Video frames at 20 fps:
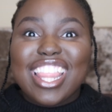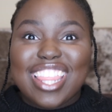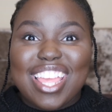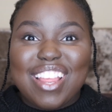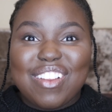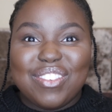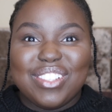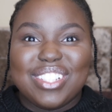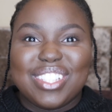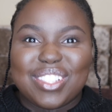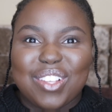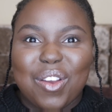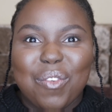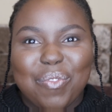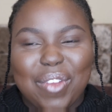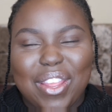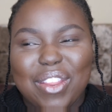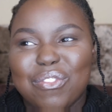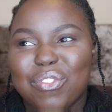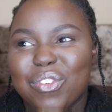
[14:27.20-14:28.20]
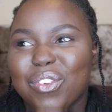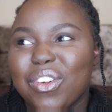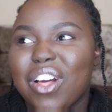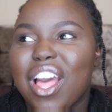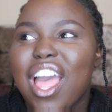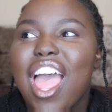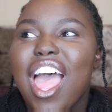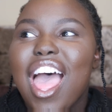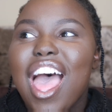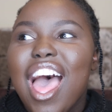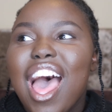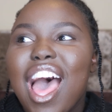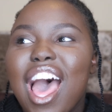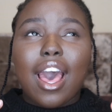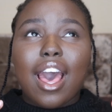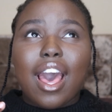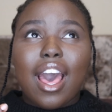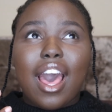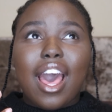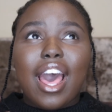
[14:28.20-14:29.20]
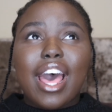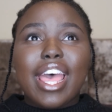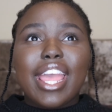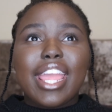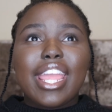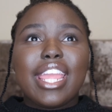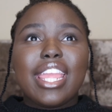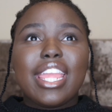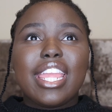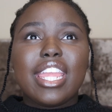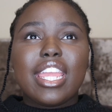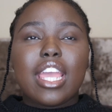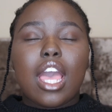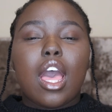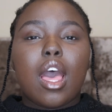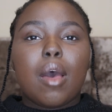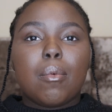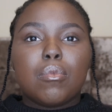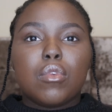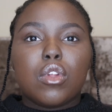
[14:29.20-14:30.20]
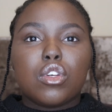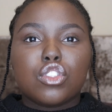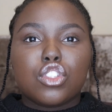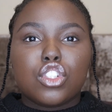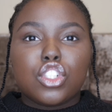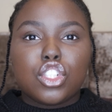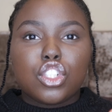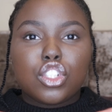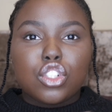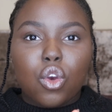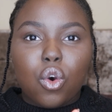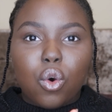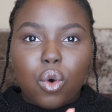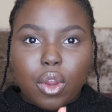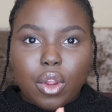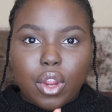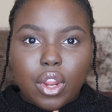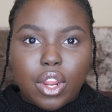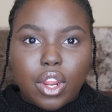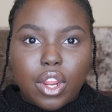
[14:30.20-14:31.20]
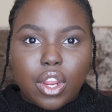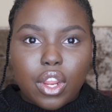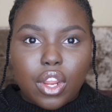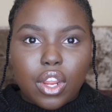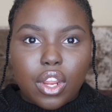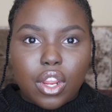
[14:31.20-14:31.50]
They were so painful. I am not sure